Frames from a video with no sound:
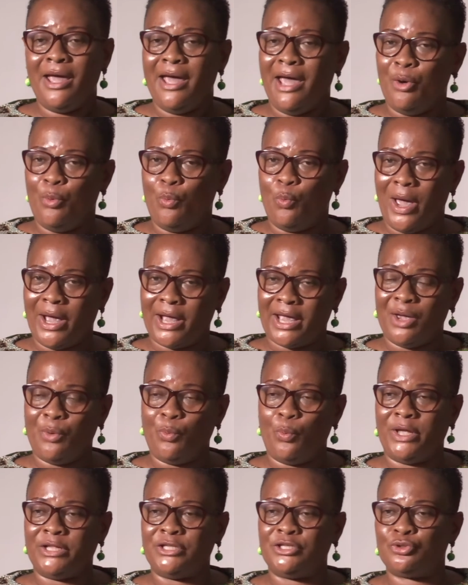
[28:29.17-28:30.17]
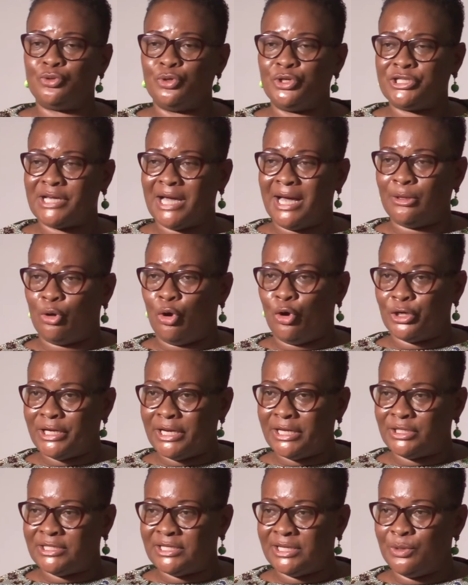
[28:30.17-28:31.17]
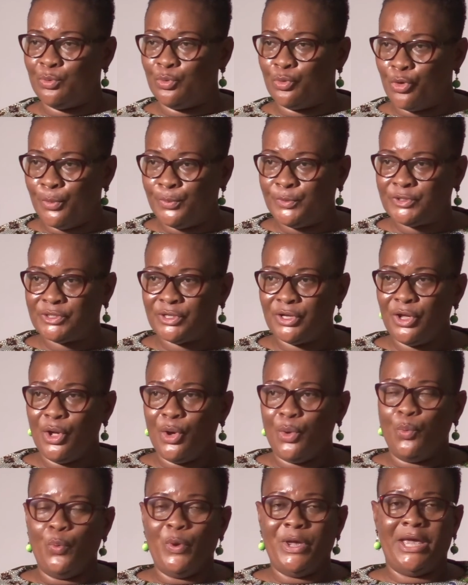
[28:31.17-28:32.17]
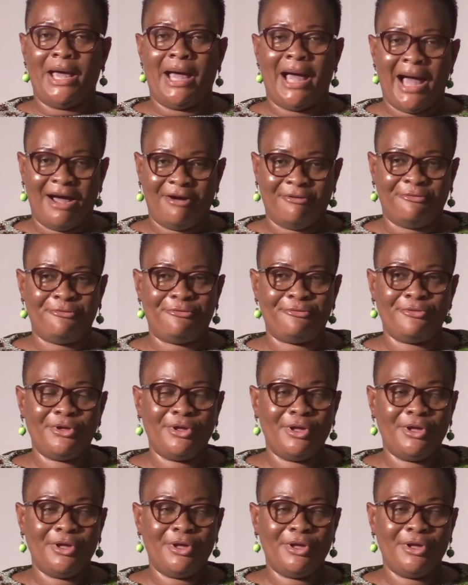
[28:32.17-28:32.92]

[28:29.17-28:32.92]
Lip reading: And working with social auditing groups, we have